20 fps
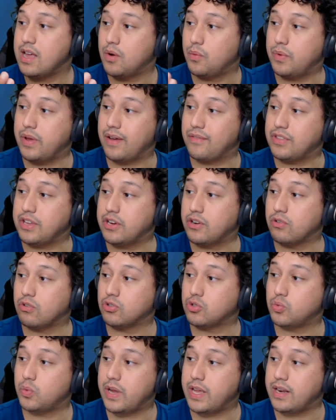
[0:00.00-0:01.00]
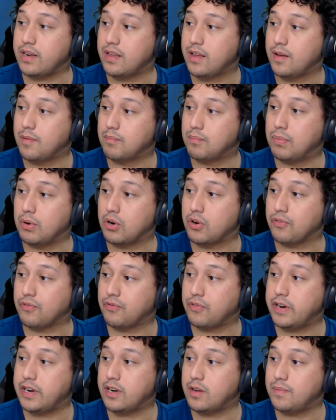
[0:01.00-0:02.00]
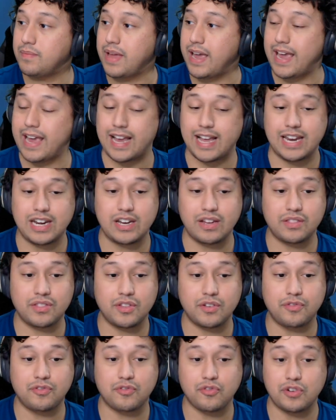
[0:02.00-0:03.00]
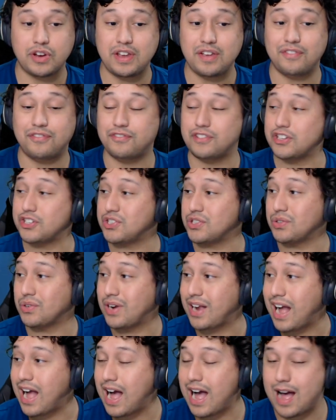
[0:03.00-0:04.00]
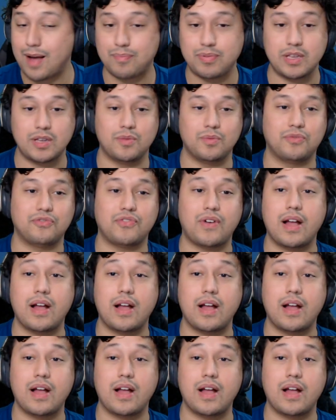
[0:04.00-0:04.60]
We have the Hero's Wit, Book of Freedom, and the free Fischl copy.